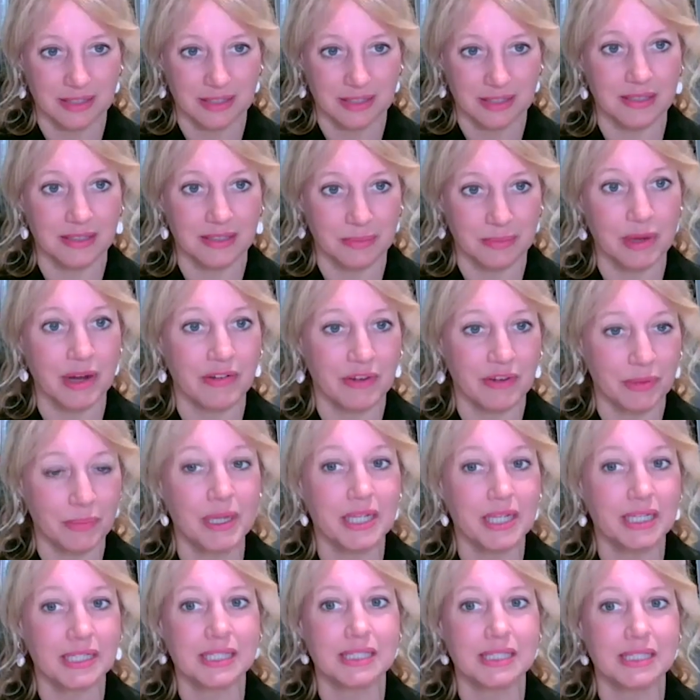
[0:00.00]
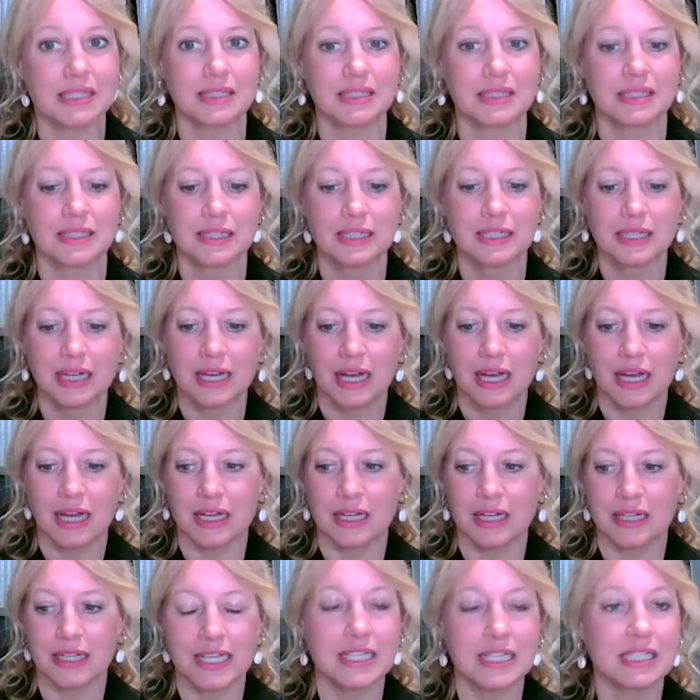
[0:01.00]
the Mary Pearson,
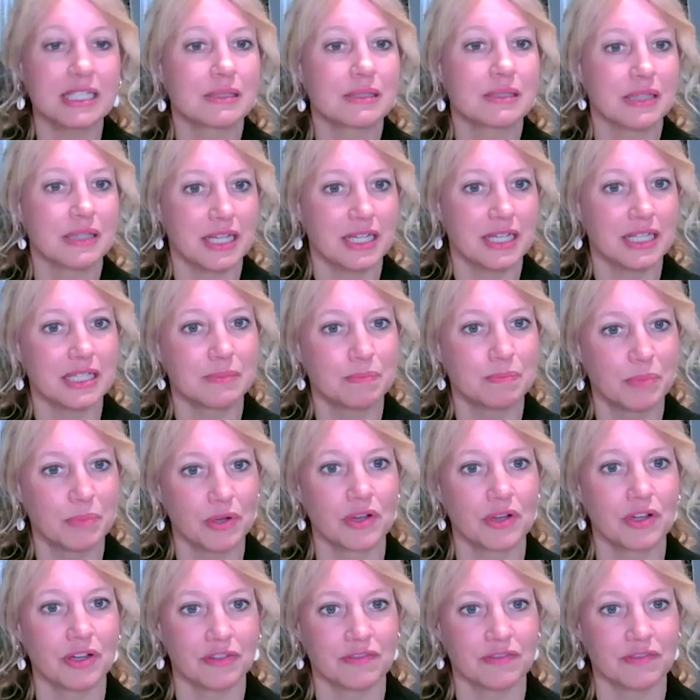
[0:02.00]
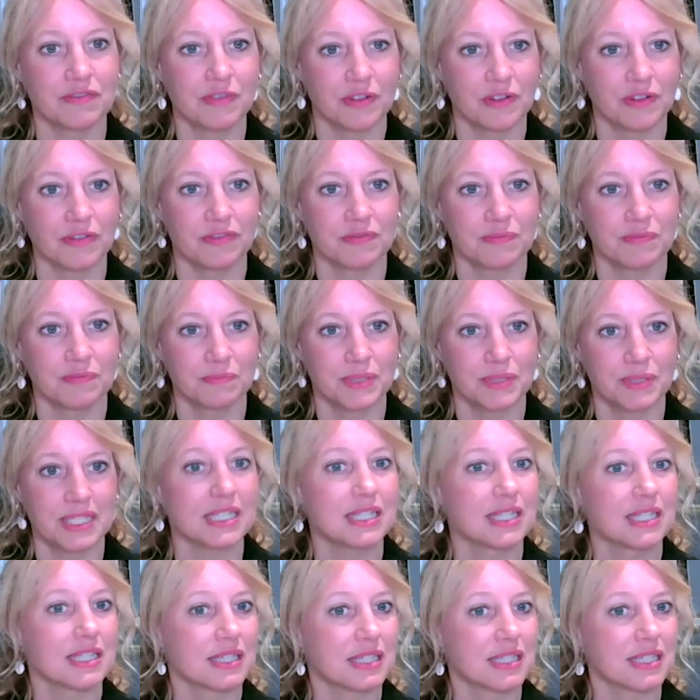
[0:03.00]
his book of
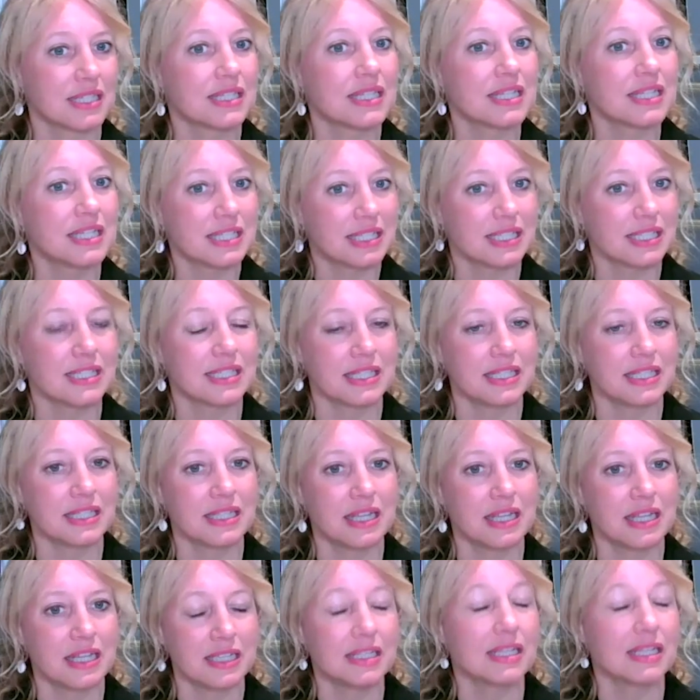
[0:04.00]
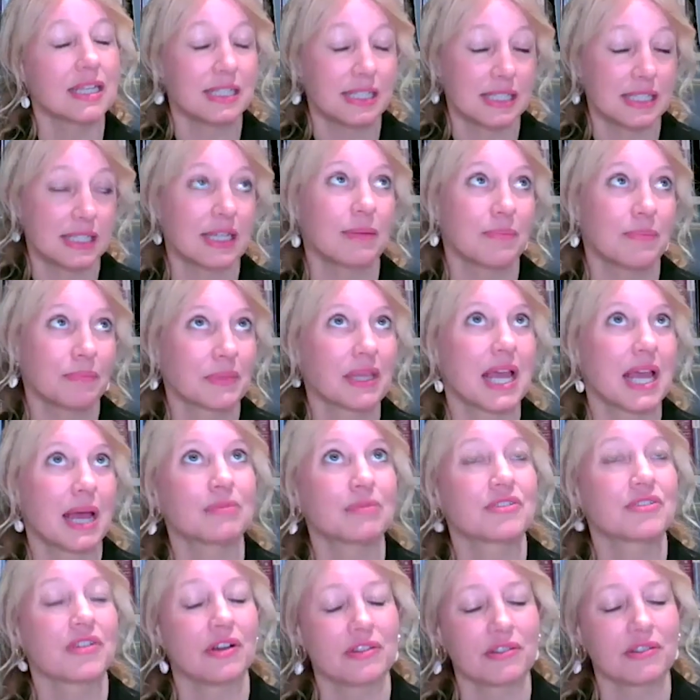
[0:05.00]
sitters is listed is
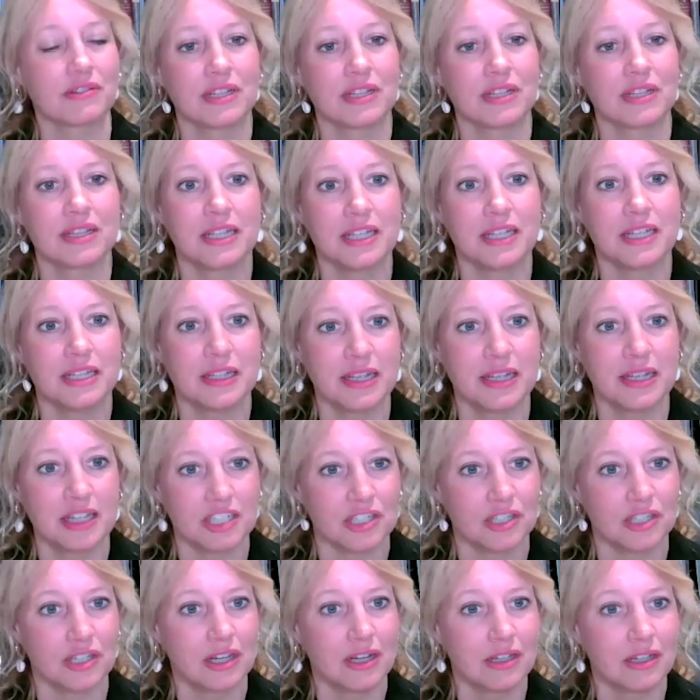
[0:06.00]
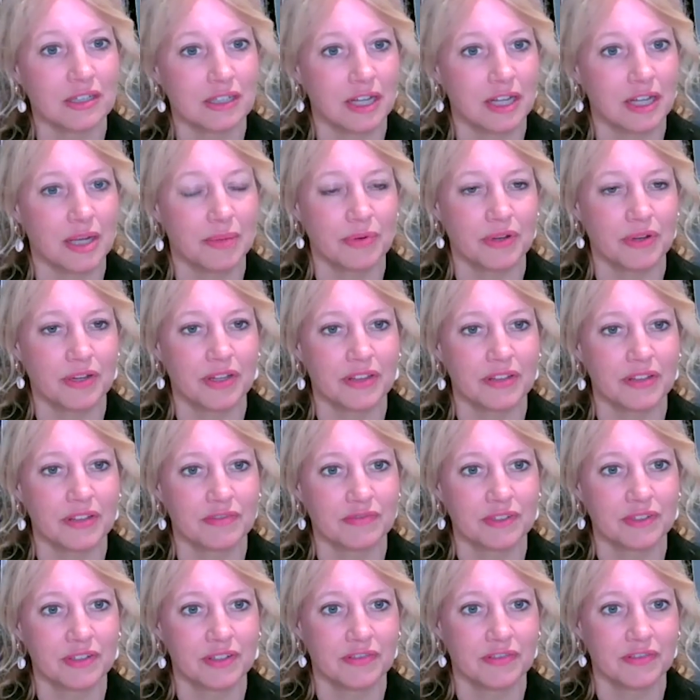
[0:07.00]
kept rather in the National Art Library
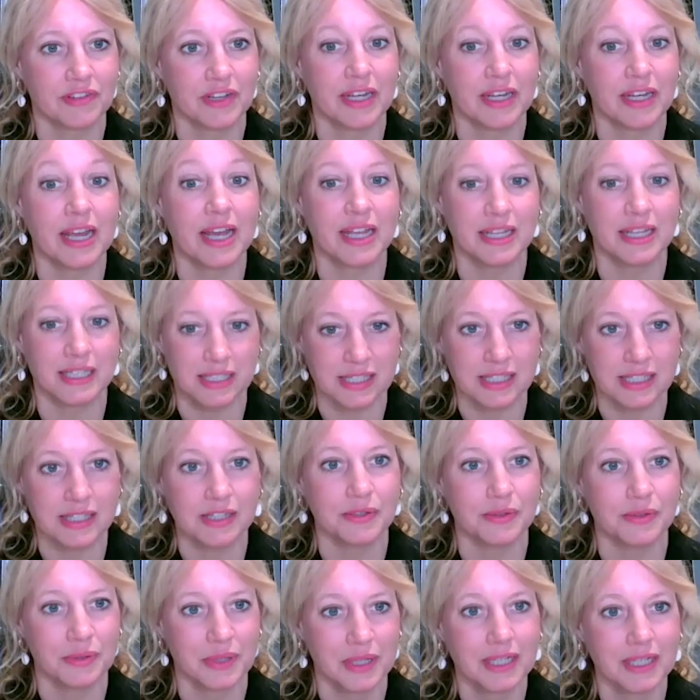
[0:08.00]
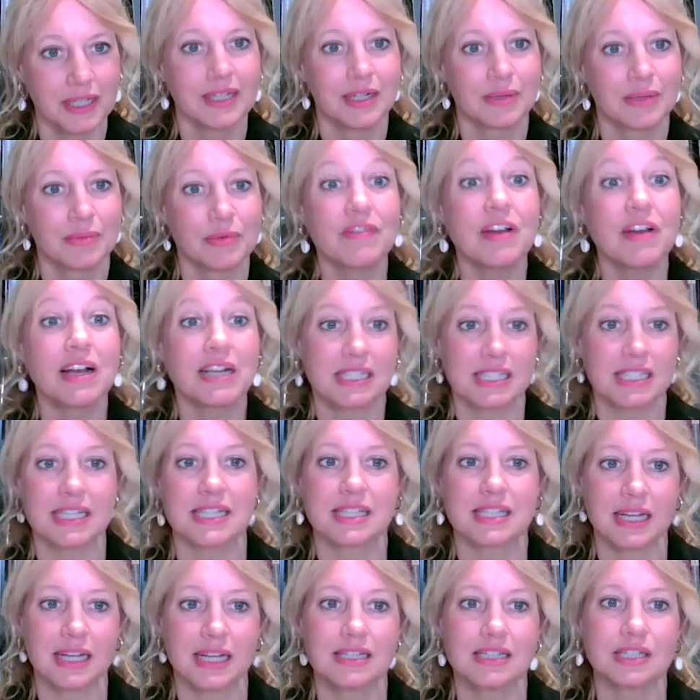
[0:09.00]
at the V&A. So we've
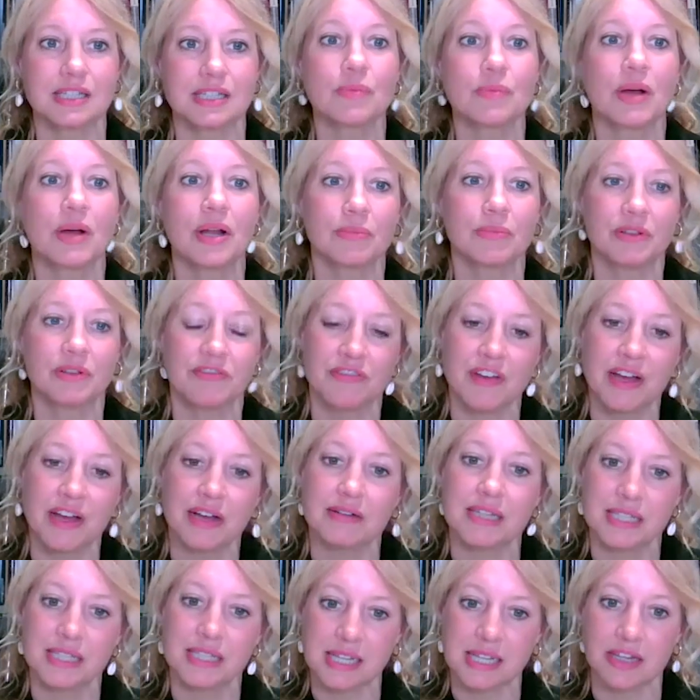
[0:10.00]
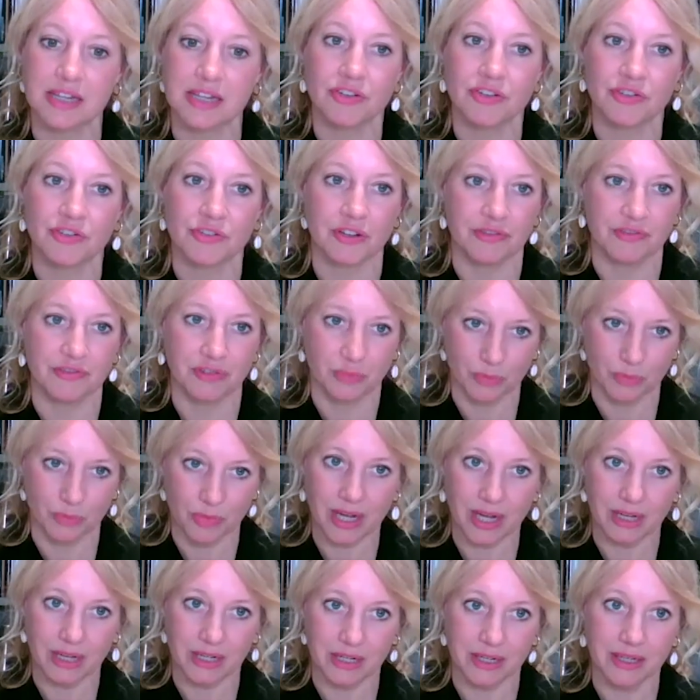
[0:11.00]
accessed that as well, and we found his entry from
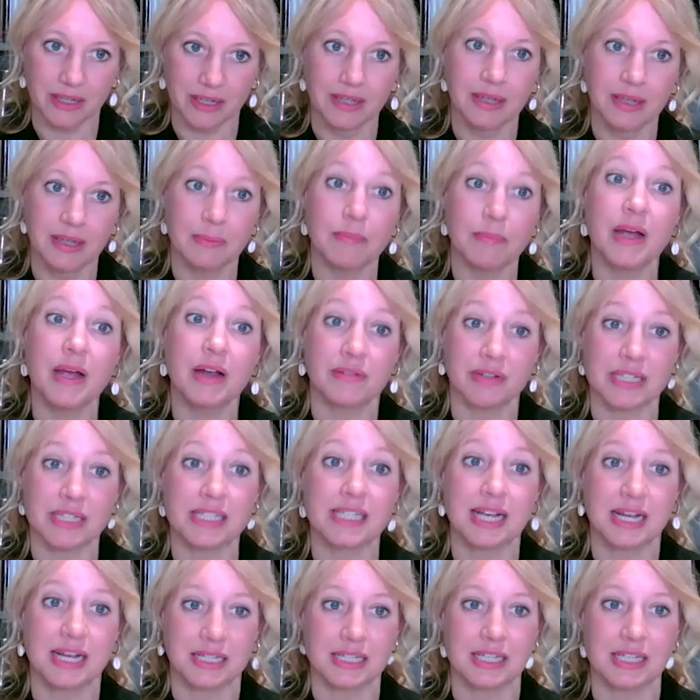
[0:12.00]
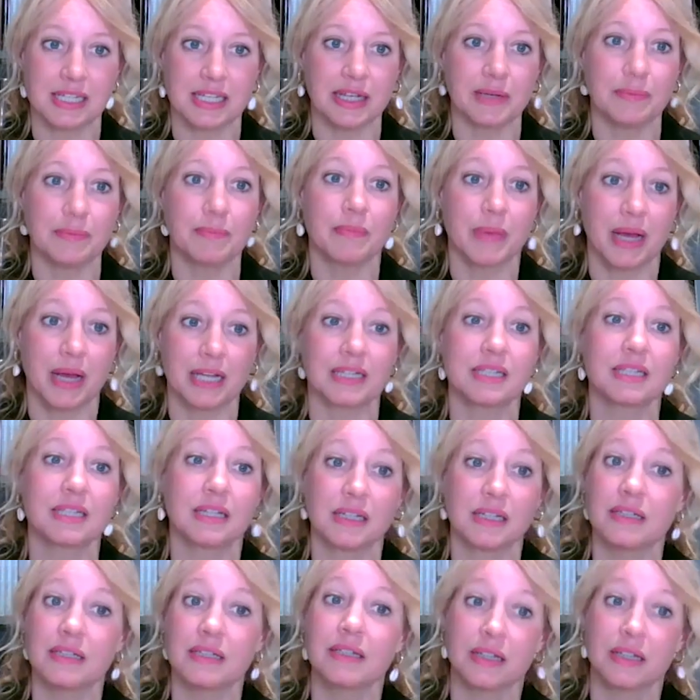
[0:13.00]
when Mary sat to him, and
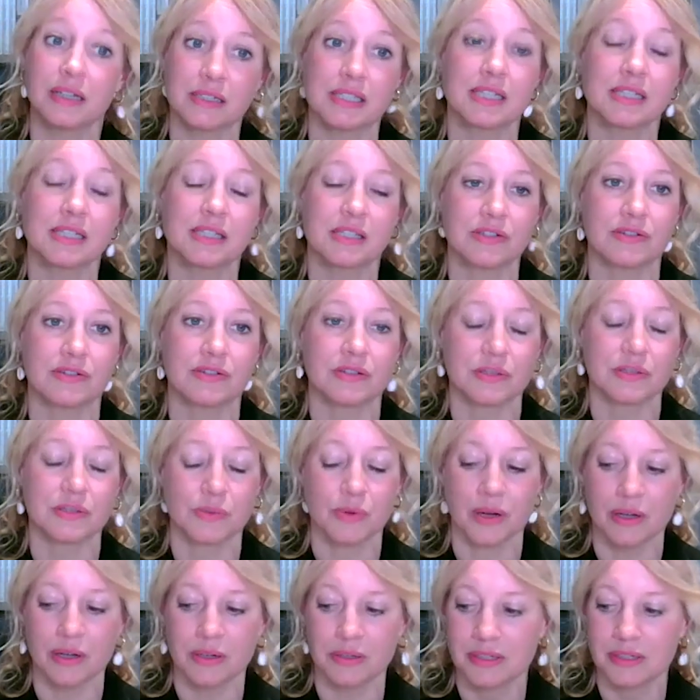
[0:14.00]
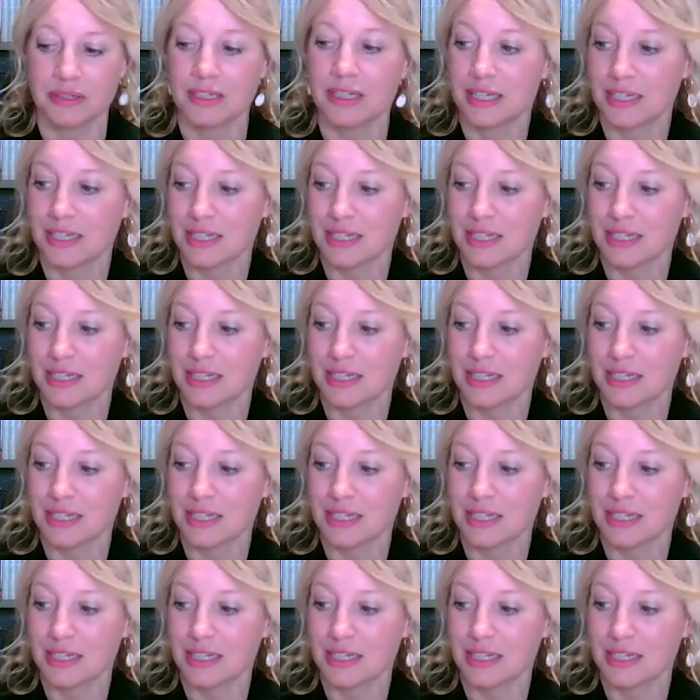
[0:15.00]
her sister as well.